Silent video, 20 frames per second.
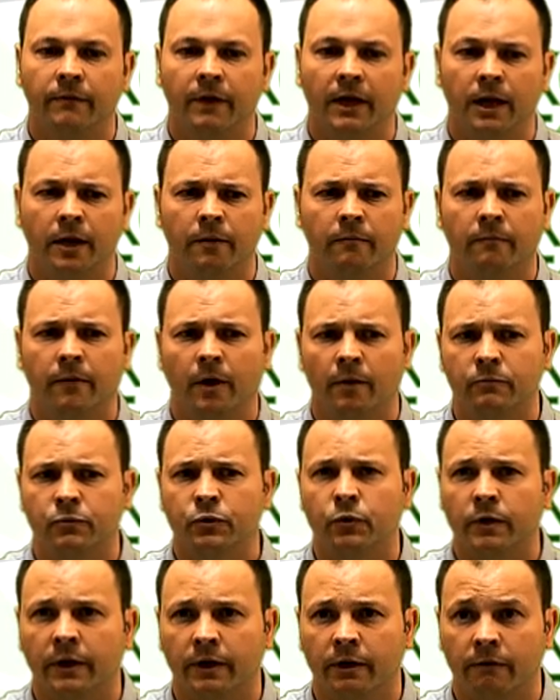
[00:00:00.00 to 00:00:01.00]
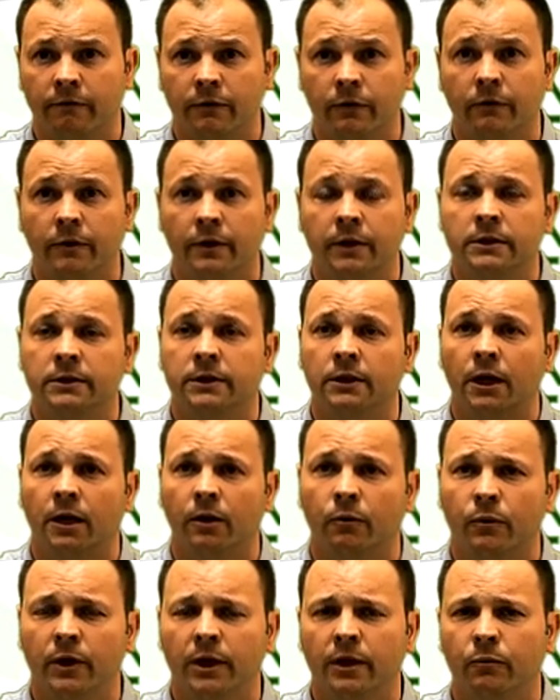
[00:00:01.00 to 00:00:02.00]
I'm talking a few years ago,
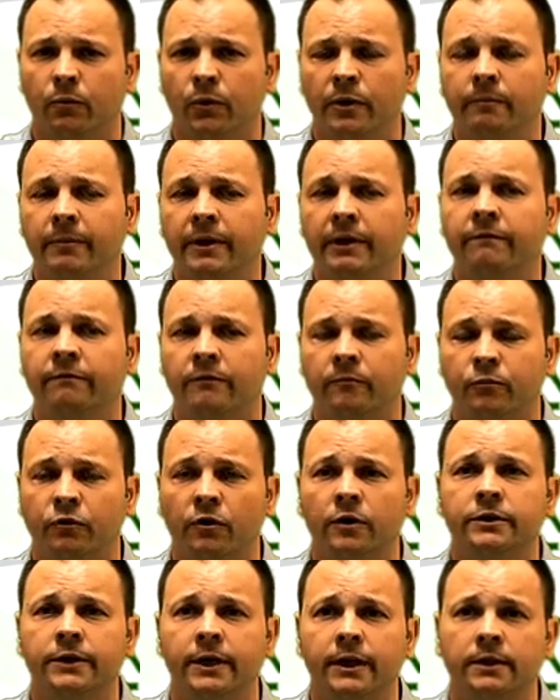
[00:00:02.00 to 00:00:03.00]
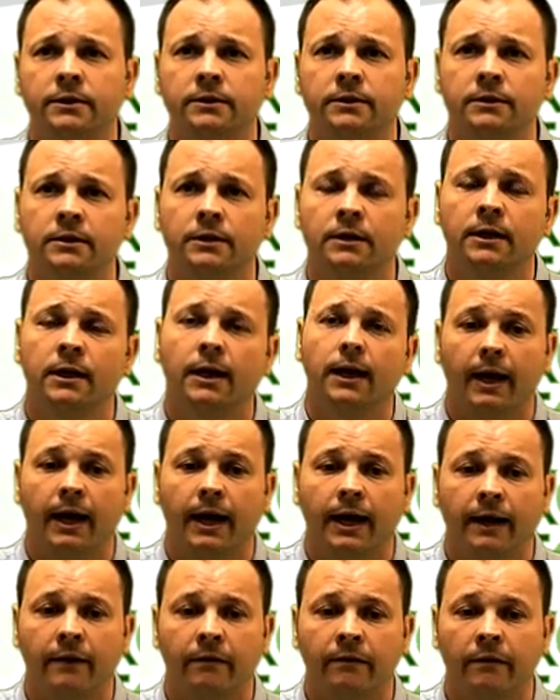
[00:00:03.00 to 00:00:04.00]
we bid for projects,
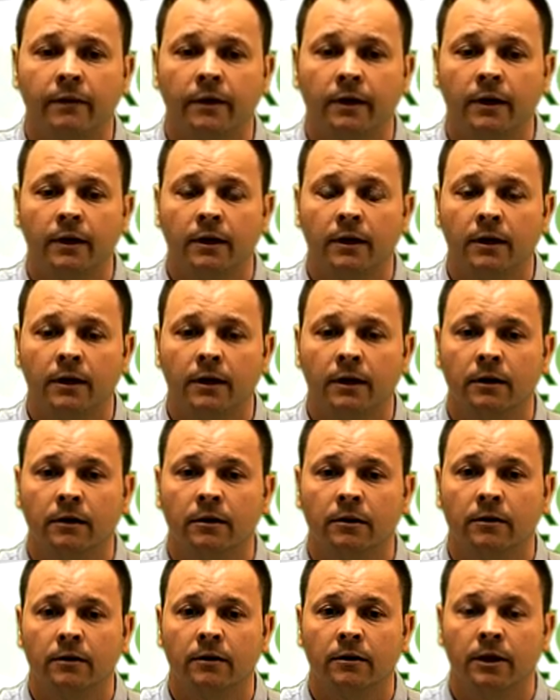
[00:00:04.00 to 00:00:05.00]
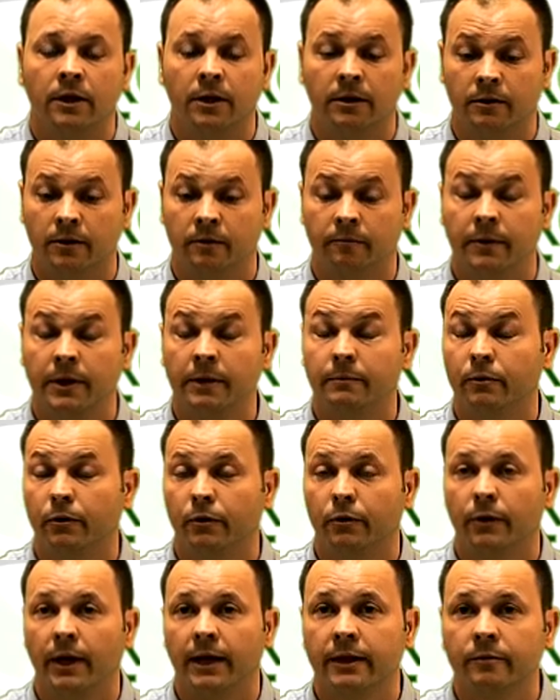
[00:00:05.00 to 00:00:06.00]
and the people
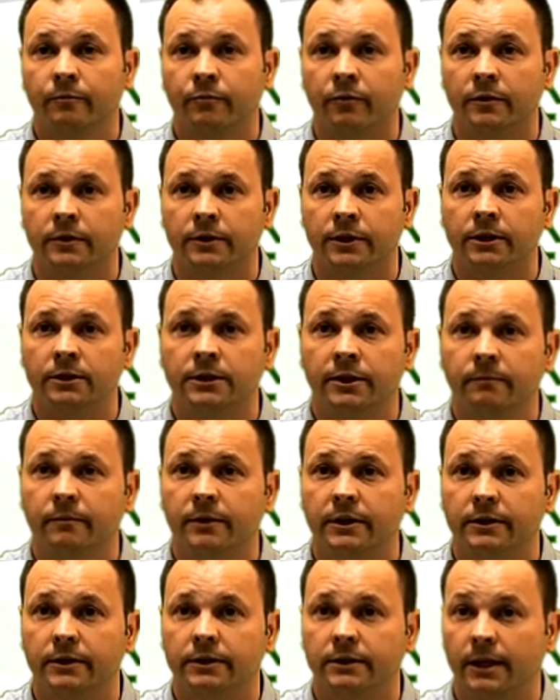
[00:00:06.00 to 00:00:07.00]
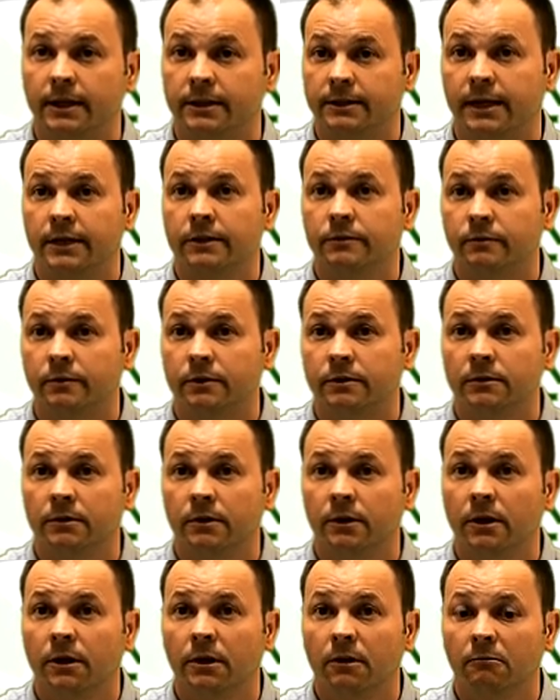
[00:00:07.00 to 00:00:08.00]
who had the projects simply said to us,
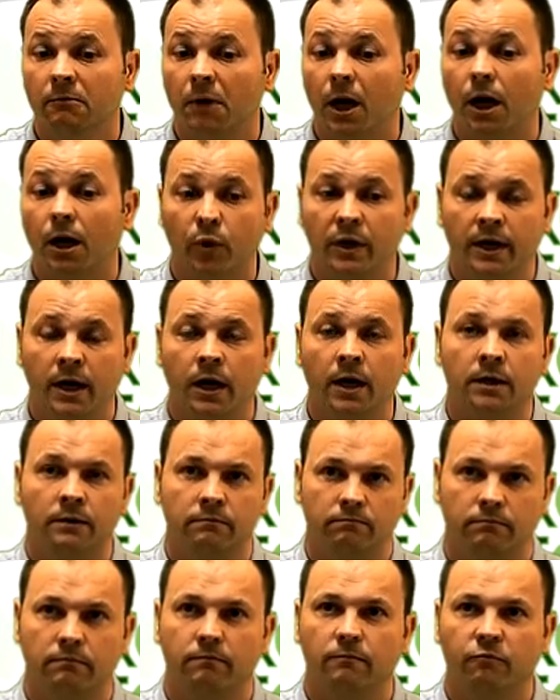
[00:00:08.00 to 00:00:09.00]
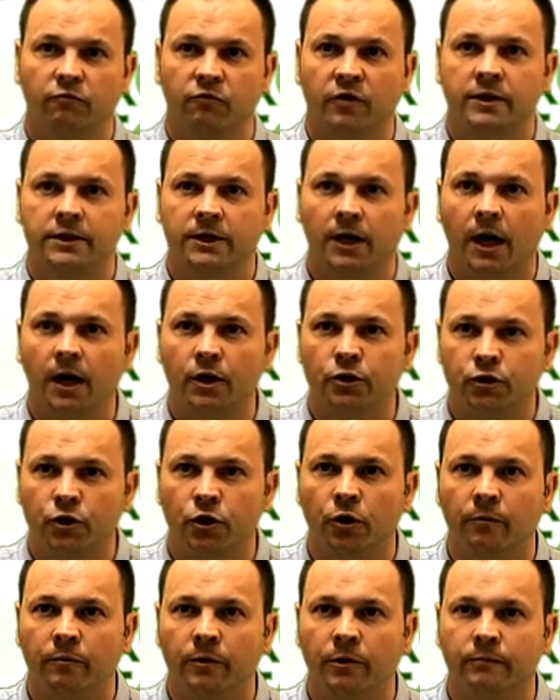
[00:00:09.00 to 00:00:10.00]
we can't risk our
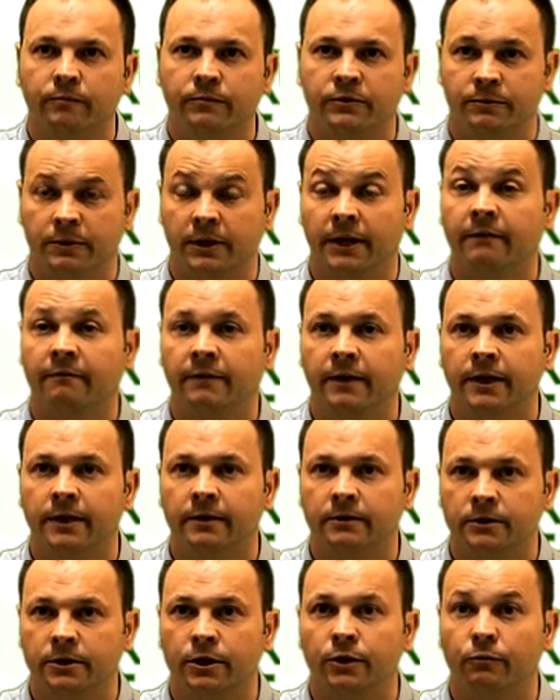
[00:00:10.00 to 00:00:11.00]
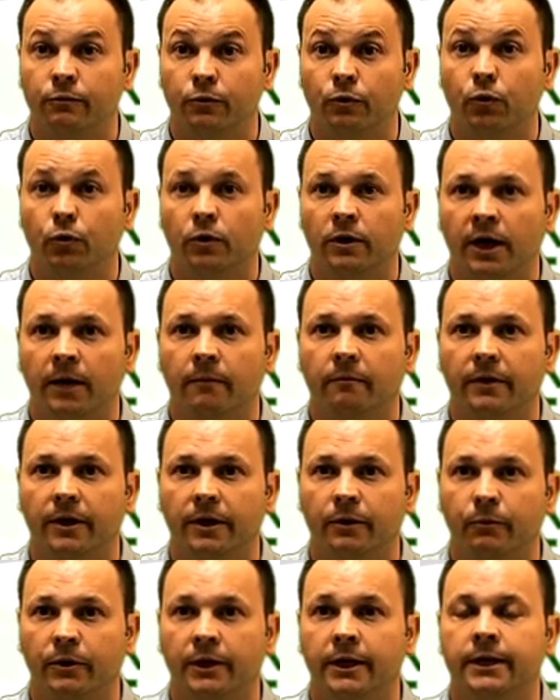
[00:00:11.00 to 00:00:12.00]
job to giving it to your
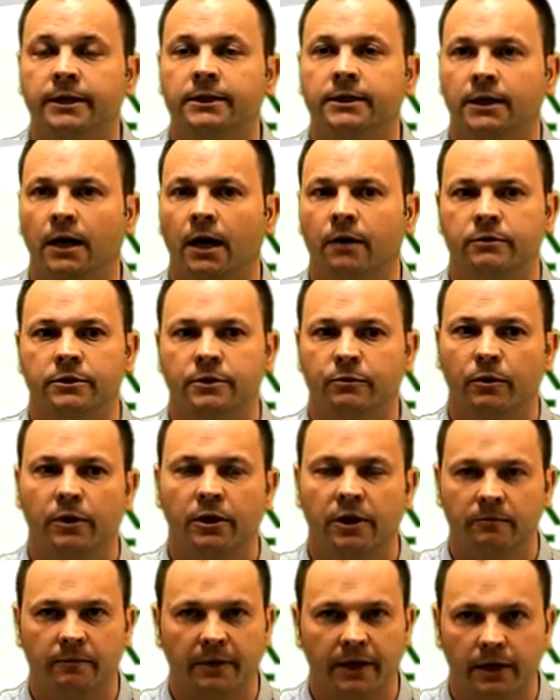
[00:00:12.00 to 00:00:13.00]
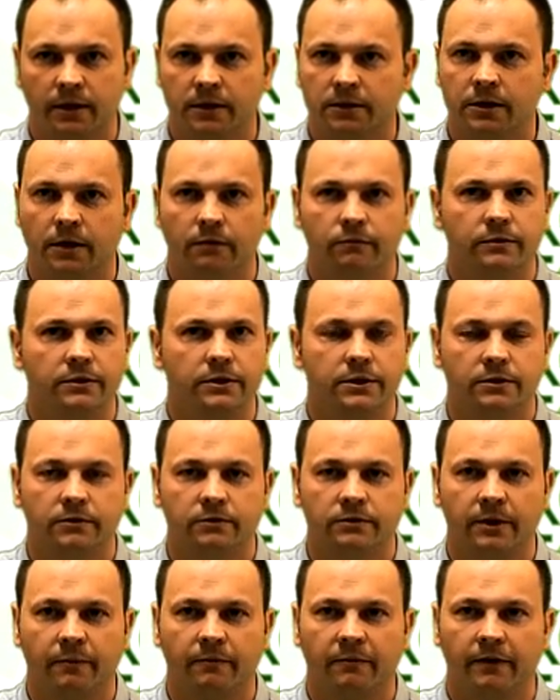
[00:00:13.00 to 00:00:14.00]
company. We need to go to one of the big
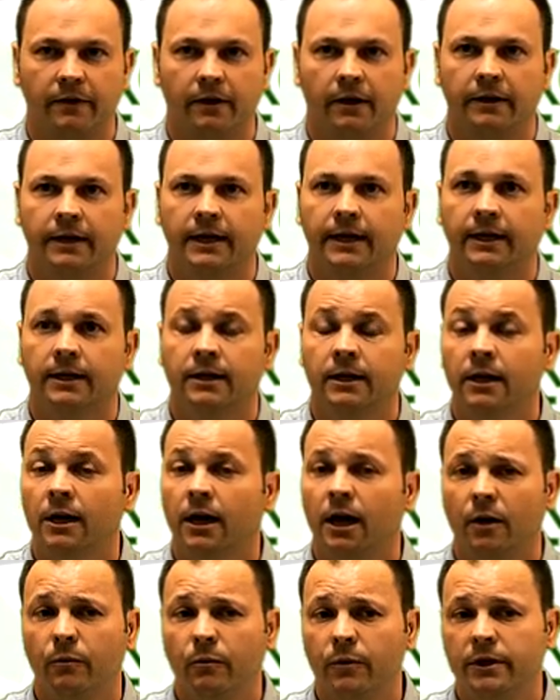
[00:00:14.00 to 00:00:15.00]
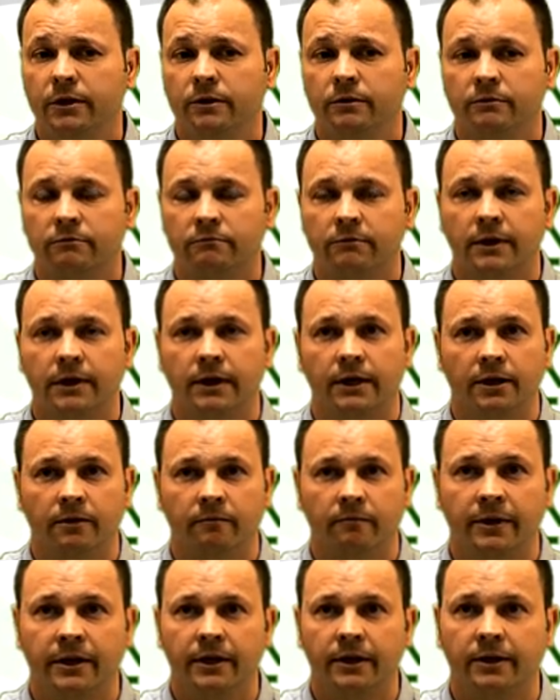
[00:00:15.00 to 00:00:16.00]
consultancies or something like that. And we couldn't really
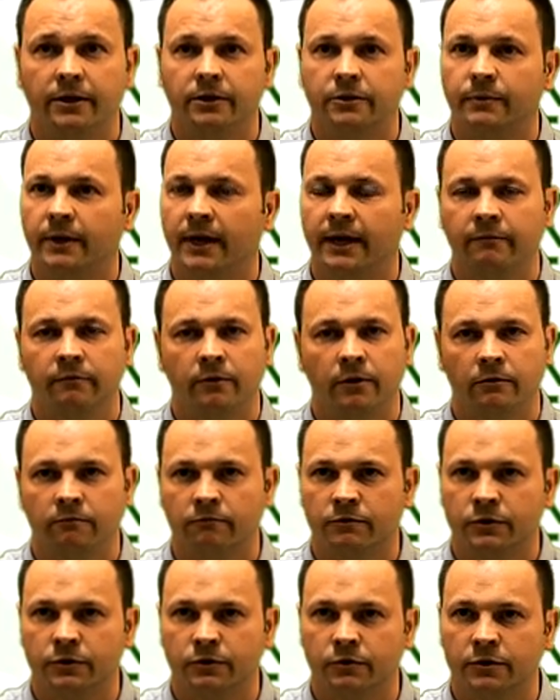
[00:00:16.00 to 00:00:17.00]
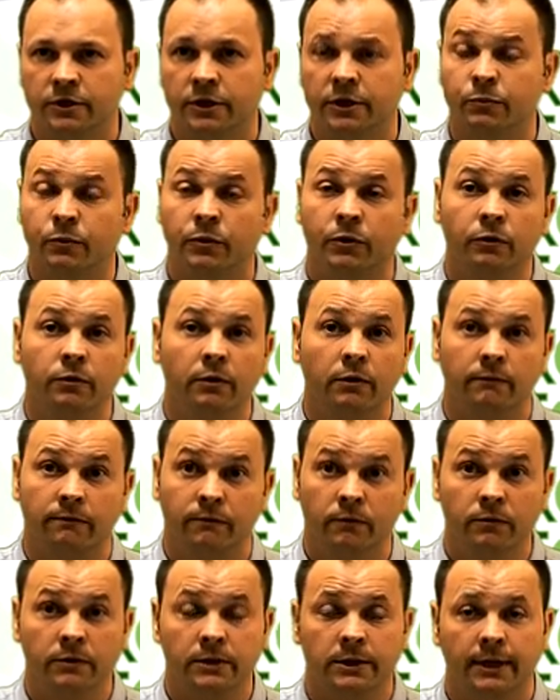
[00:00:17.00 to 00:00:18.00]
compete because we haven't got the resources. We couldn't
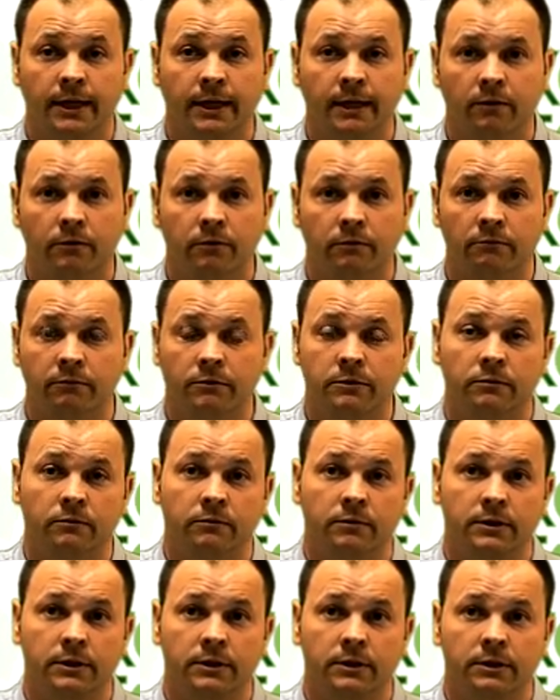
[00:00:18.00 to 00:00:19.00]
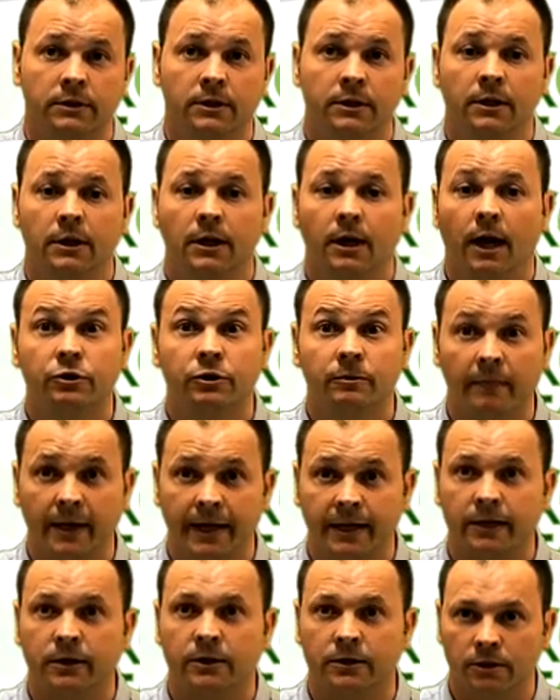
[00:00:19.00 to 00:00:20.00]
afford to take on resources to
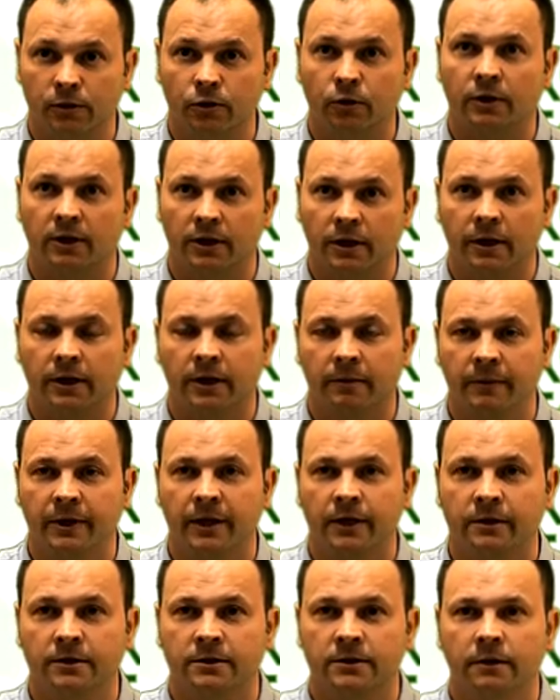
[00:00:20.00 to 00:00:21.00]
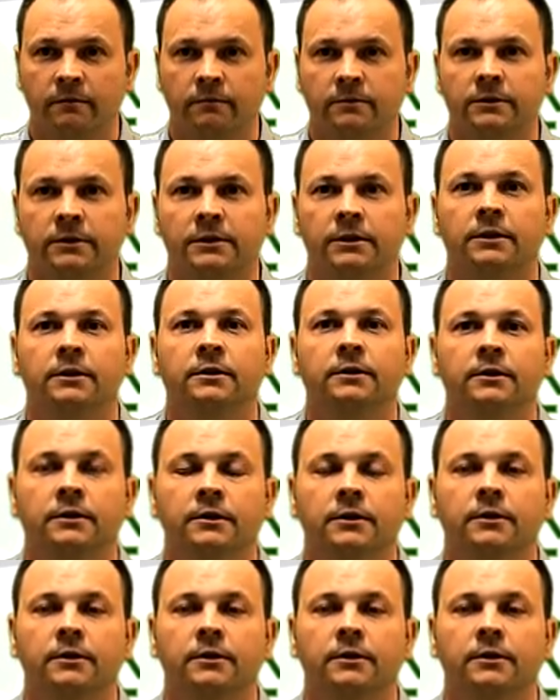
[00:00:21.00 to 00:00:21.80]
make us look like a big consultancy.